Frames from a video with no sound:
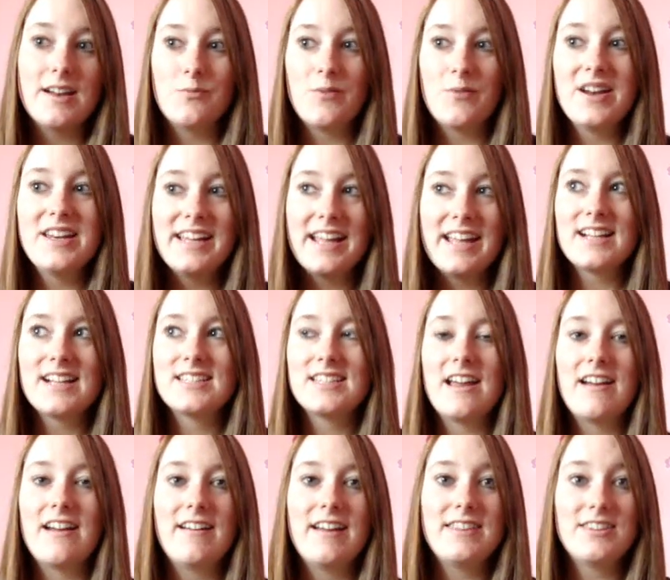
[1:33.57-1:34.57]
And when he gets
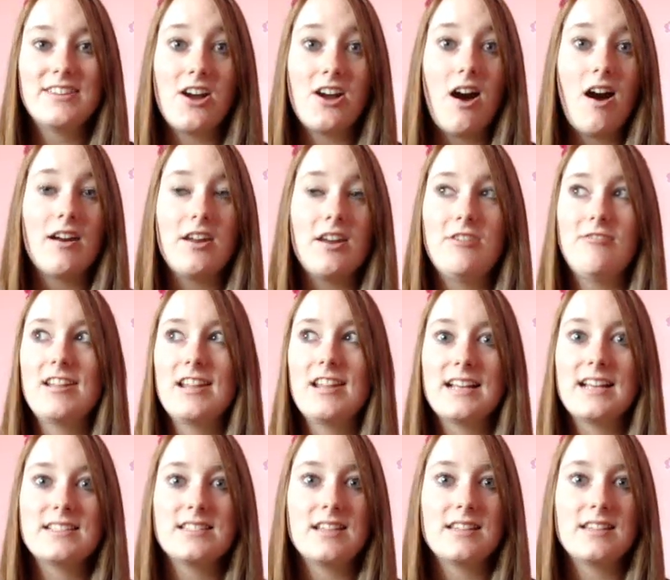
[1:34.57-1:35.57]
there in the car, he
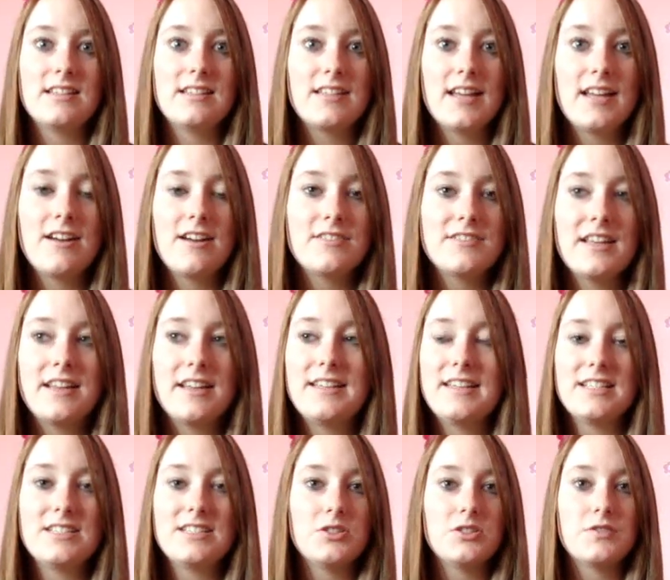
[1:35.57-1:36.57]
realises that the entire
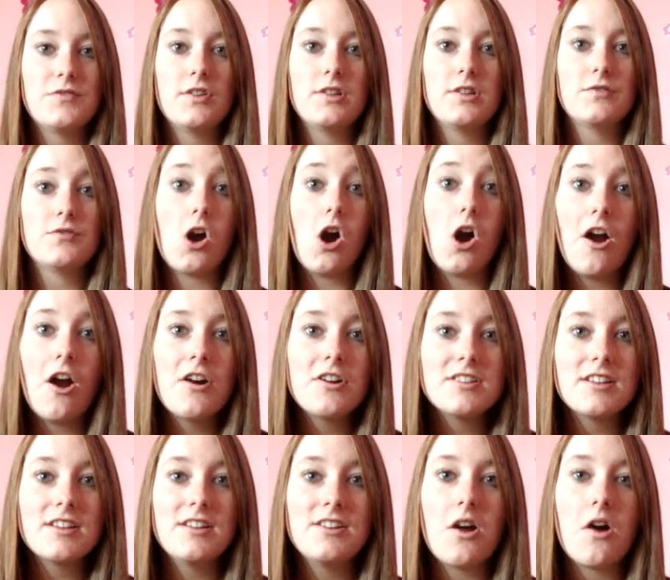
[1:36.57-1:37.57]
city is just full of
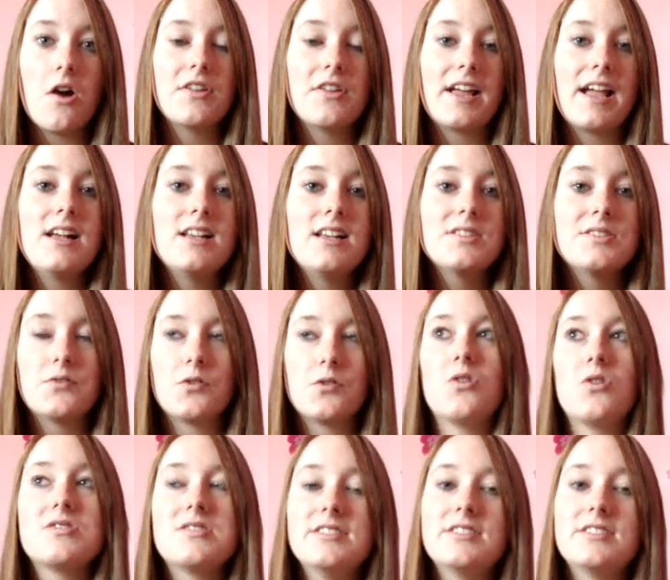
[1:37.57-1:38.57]
cars and nothing else. Of
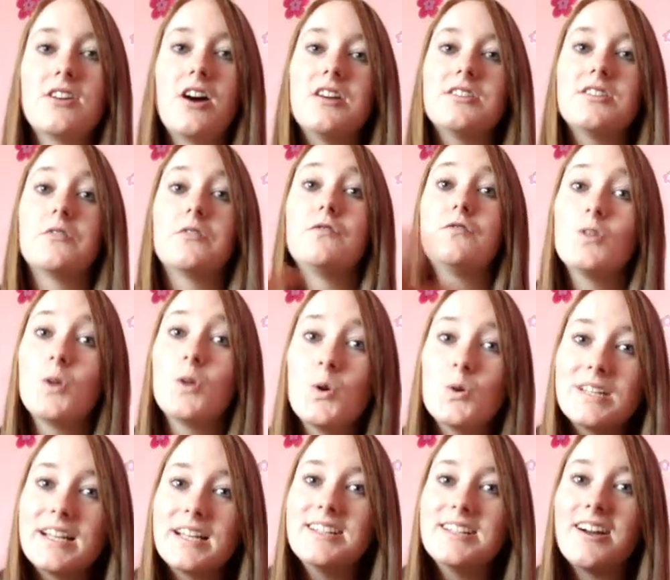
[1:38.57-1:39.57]
course, these cars are
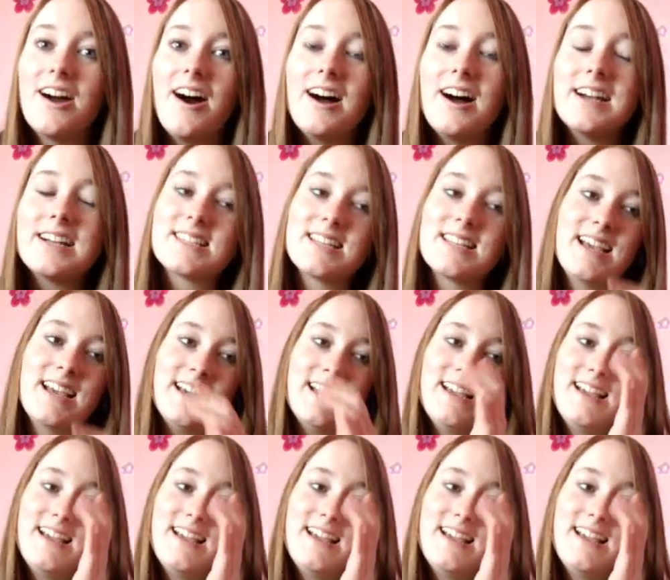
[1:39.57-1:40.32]
floating cars.